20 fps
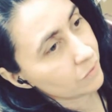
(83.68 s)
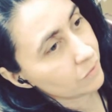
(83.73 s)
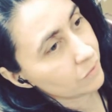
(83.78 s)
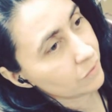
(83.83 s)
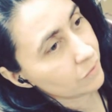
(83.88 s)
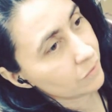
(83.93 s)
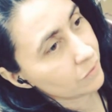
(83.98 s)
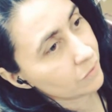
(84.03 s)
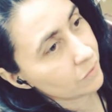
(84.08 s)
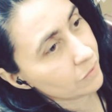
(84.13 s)

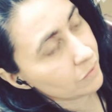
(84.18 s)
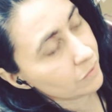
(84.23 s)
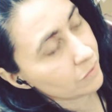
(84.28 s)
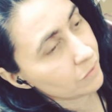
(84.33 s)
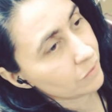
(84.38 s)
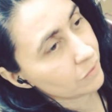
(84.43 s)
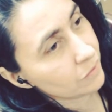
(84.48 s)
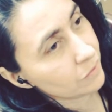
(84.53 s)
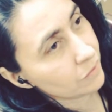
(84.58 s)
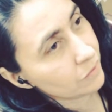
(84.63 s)
the mayor is
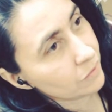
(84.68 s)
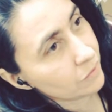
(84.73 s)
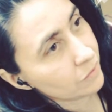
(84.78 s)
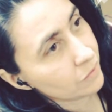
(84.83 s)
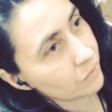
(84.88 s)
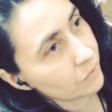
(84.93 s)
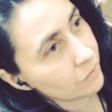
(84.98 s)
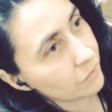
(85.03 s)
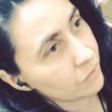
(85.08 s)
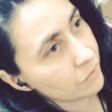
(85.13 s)
simply
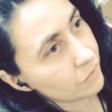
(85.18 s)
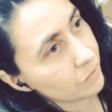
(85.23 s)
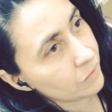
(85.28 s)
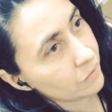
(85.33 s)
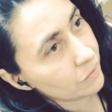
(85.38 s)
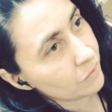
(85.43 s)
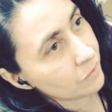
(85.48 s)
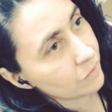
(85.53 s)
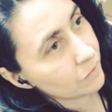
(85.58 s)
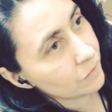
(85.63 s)
the nearest
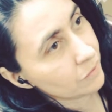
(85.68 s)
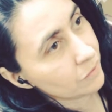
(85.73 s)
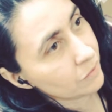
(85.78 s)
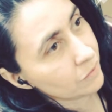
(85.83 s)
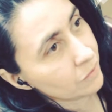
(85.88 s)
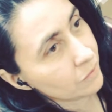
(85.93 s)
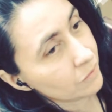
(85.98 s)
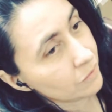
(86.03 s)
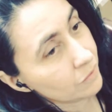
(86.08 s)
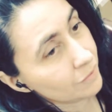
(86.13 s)
food
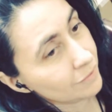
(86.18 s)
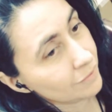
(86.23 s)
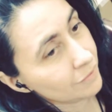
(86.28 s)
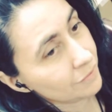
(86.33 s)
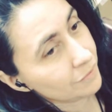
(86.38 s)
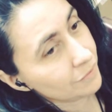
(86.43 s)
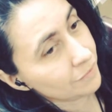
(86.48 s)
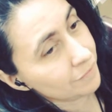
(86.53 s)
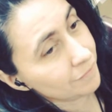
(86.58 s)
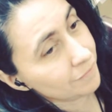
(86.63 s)
source
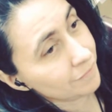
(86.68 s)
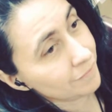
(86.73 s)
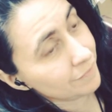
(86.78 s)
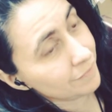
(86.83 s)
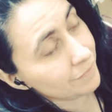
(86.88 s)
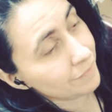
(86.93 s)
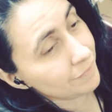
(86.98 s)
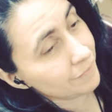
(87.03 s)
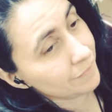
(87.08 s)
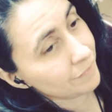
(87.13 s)
around.
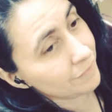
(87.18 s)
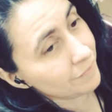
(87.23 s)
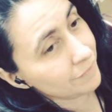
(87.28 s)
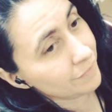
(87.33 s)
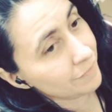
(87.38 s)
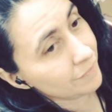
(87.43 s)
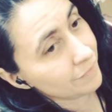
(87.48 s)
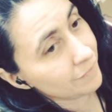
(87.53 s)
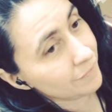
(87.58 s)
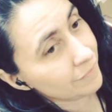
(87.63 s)

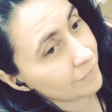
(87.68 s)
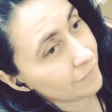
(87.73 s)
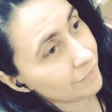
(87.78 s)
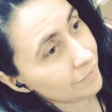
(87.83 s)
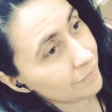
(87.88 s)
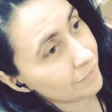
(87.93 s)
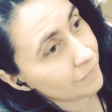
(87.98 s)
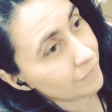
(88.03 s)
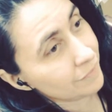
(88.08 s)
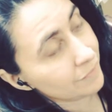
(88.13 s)
When
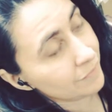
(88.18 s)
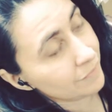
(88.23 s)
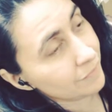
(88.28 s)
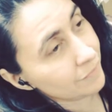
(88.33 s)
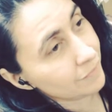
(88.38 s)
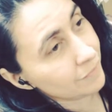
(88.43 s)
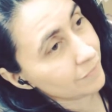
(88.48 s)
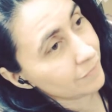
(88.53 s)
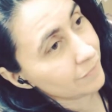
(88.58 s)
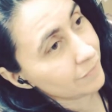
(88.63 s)
we
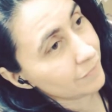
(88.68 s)
return.